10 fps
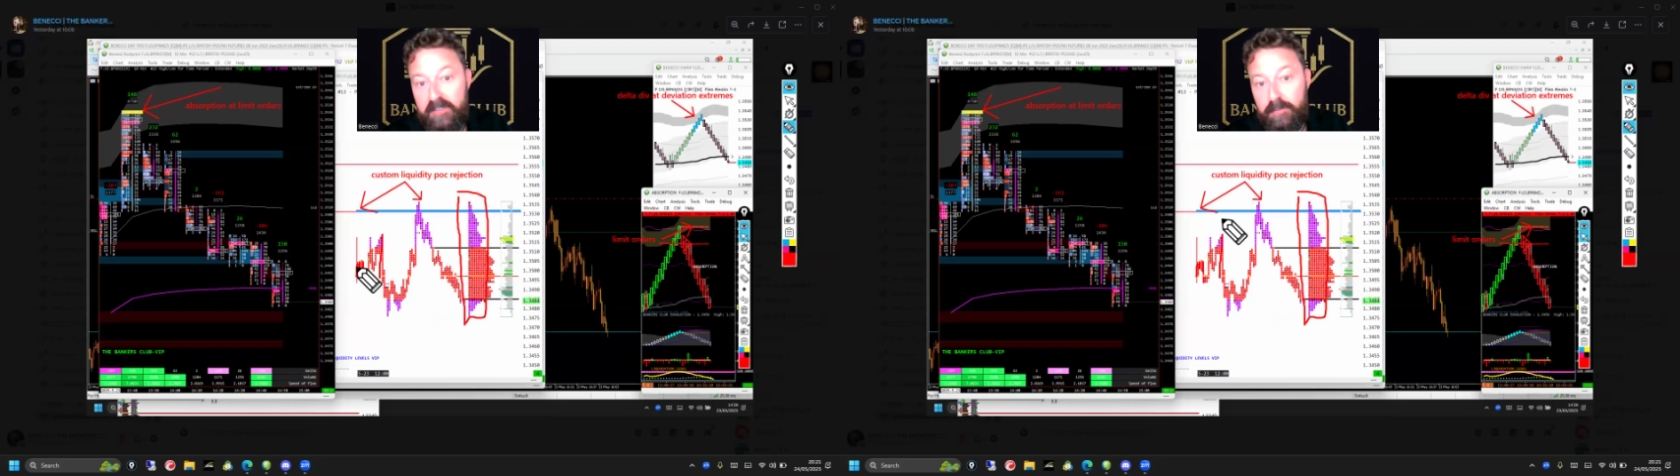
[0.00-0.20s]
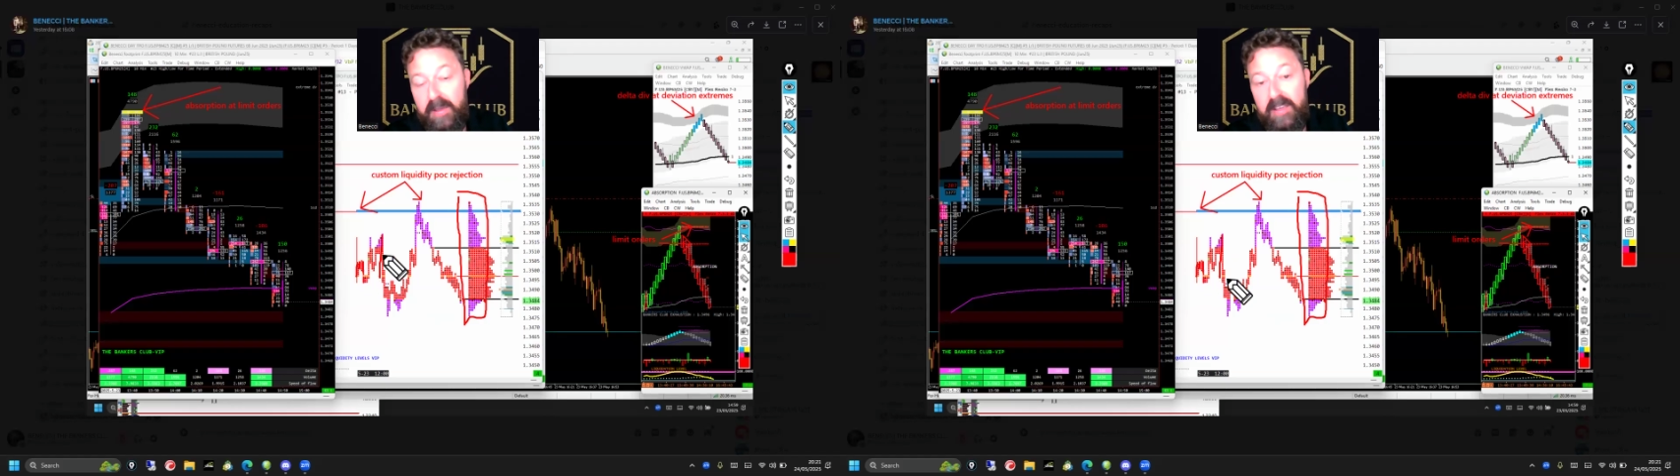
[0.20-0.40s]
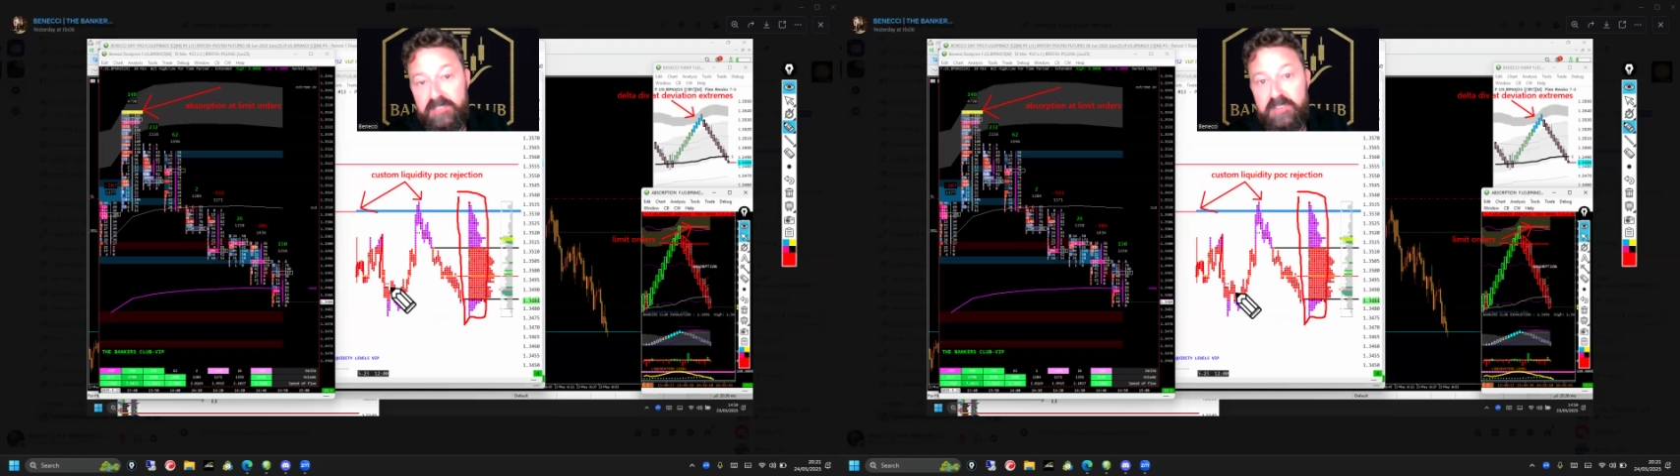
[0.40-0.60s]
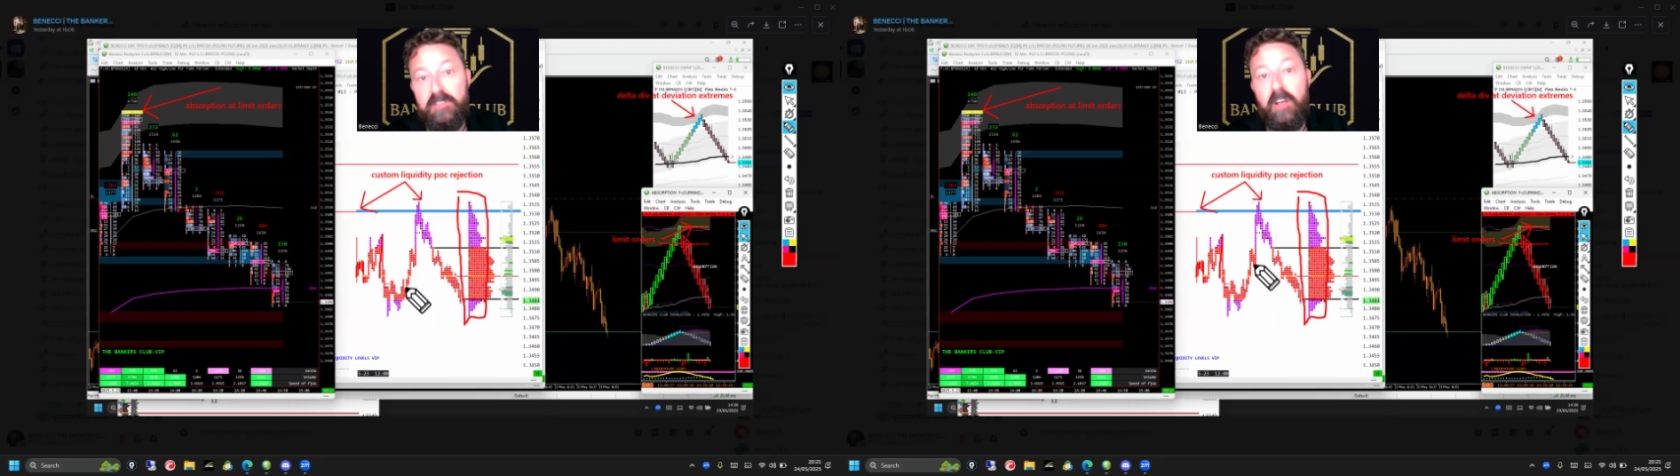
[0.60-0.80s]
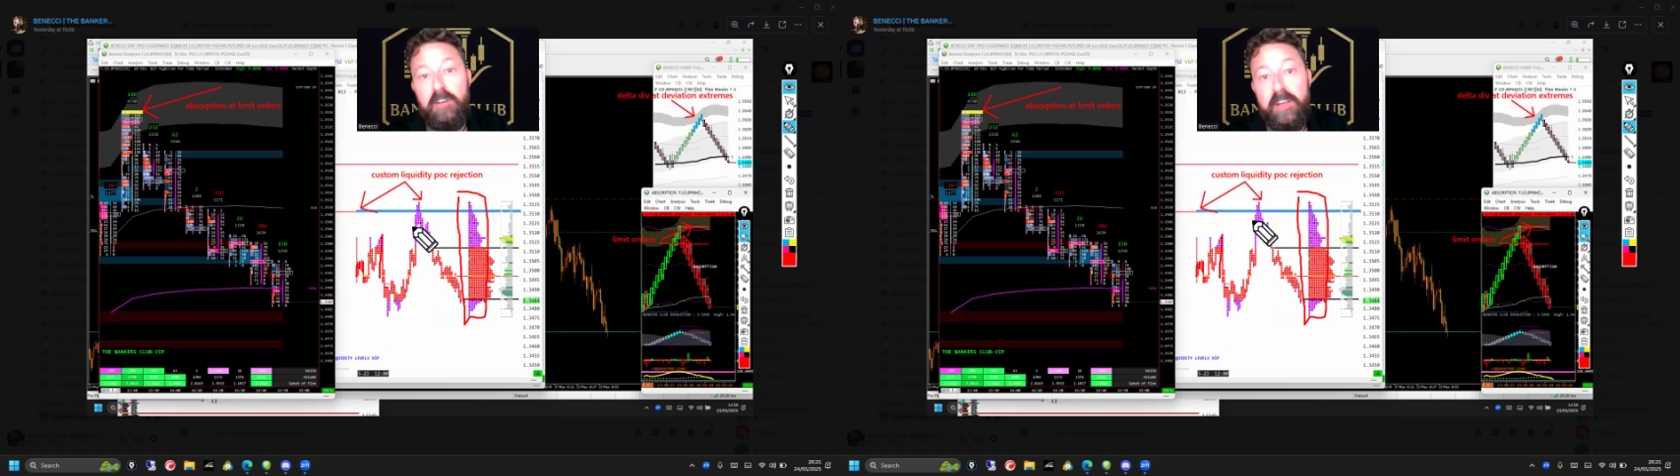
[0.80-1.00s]
this bit is
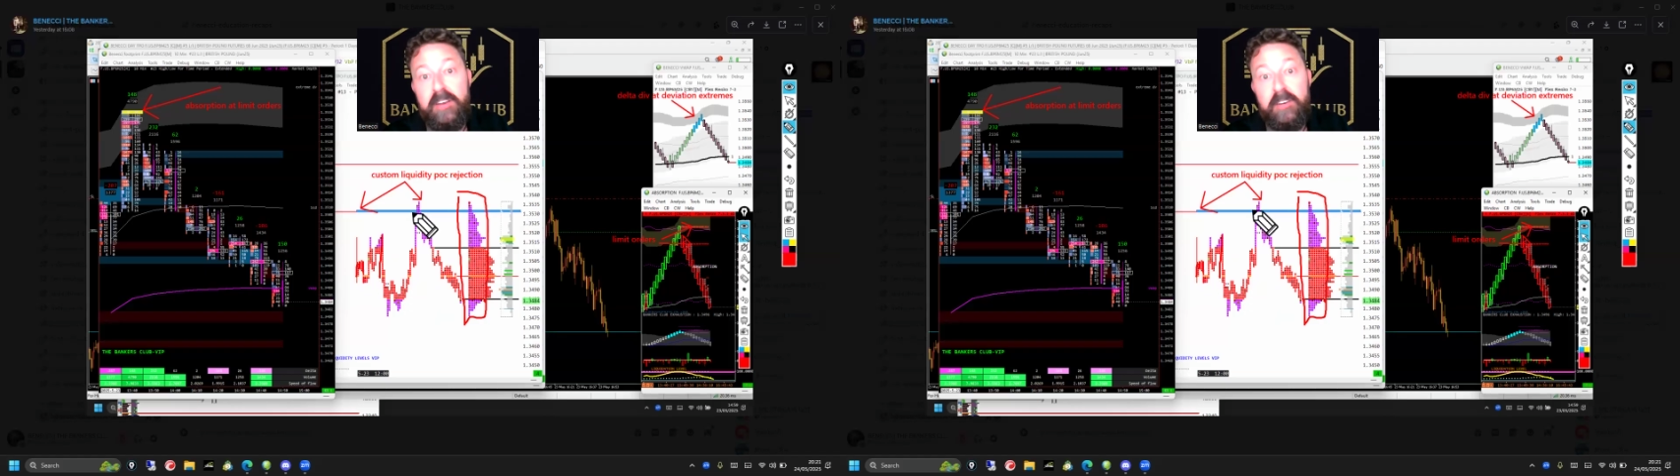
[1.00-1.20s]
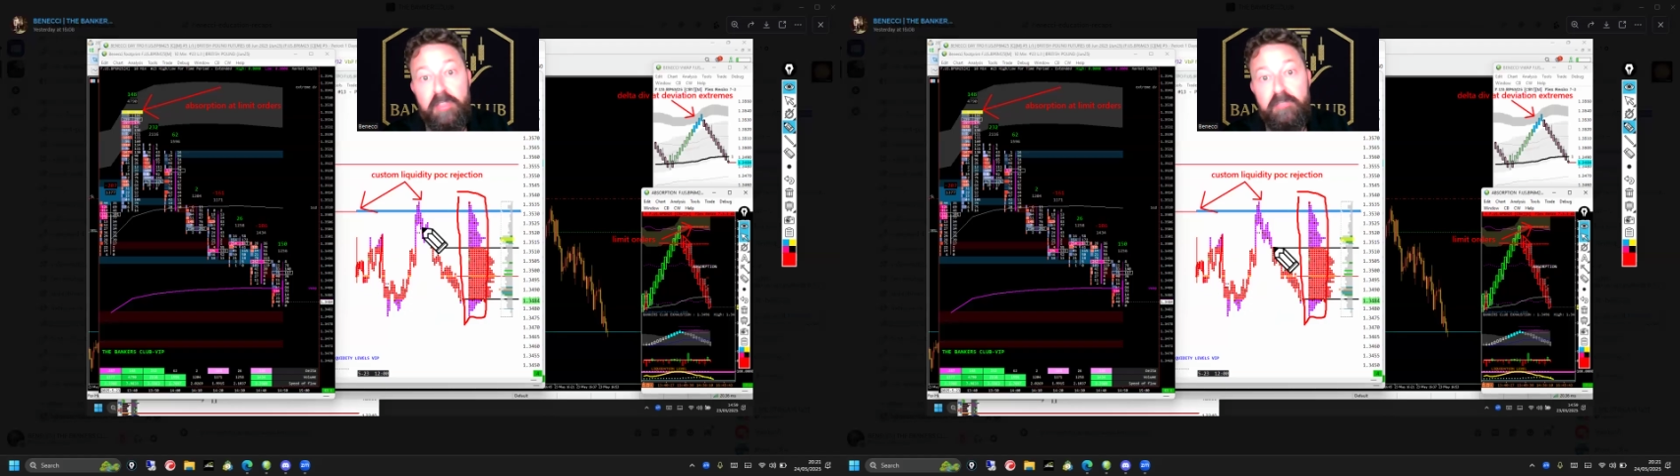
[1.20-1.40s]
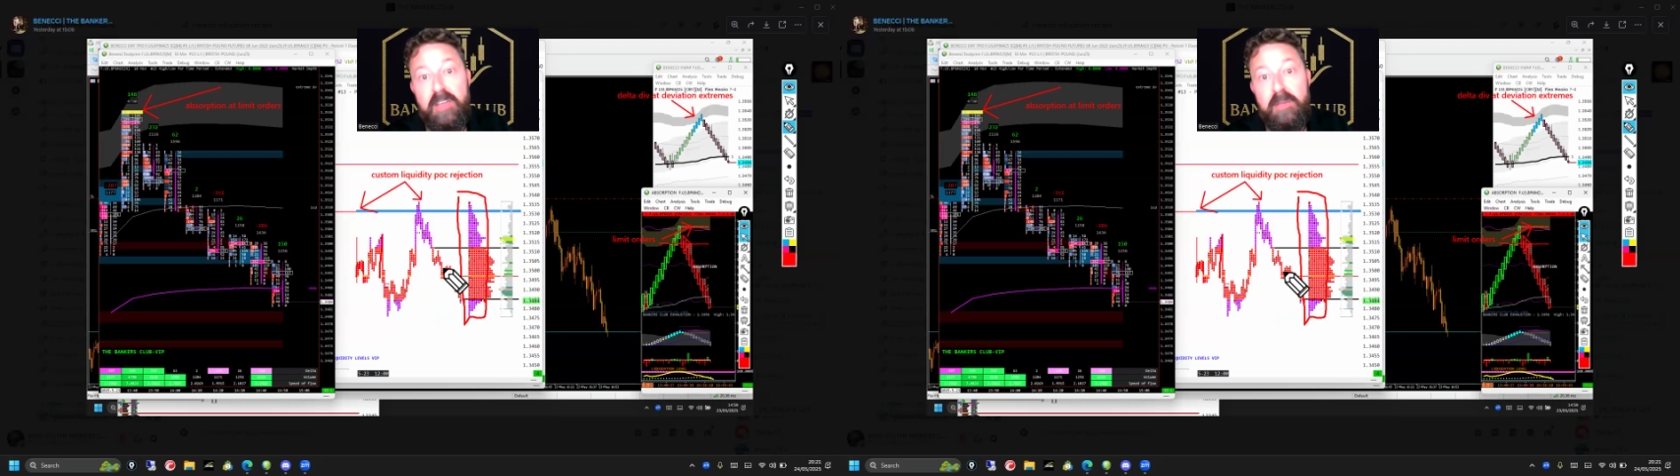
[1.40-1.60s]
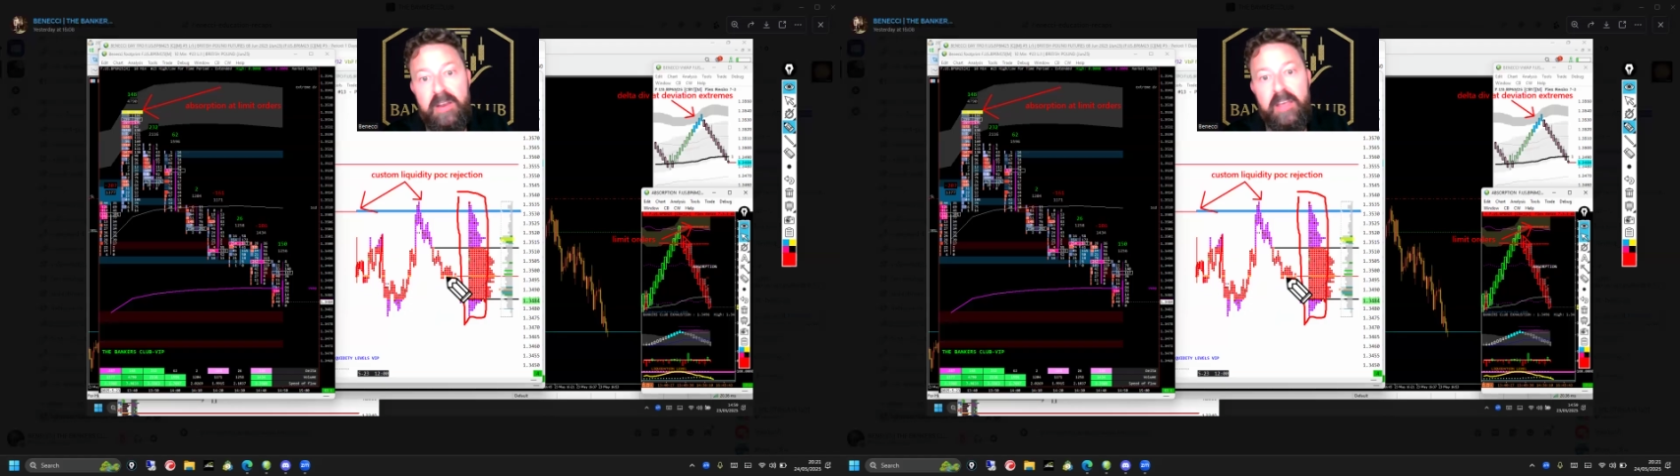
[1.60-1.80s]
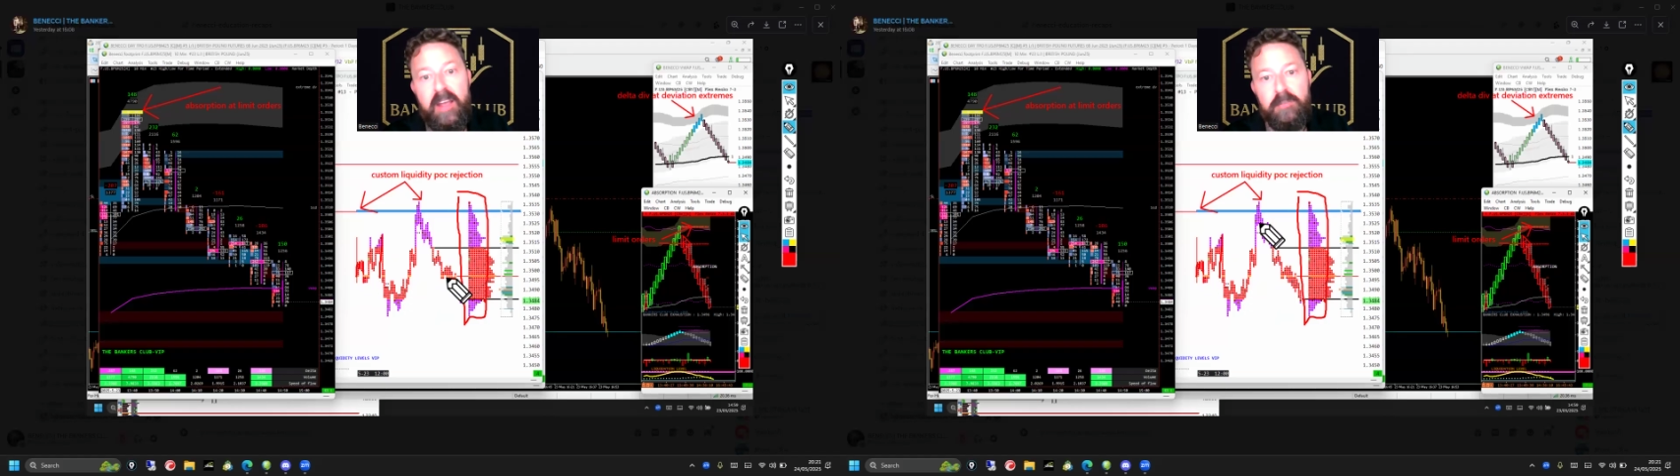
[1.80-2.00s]
just like looking at a 3-minute